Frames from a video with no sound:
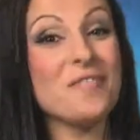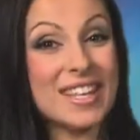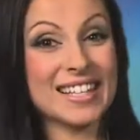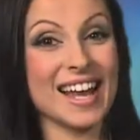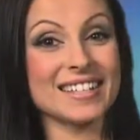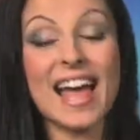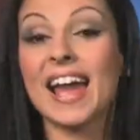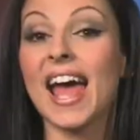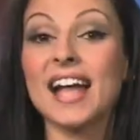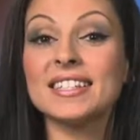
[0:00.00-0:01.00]
visit us
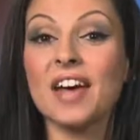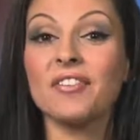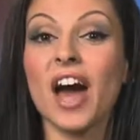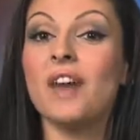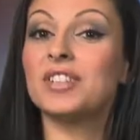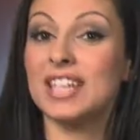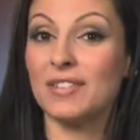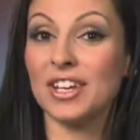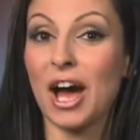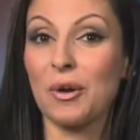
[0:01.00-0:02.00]
at
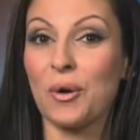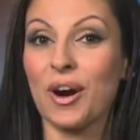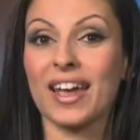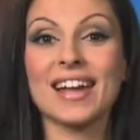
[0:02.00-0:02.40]
sfgovtv.org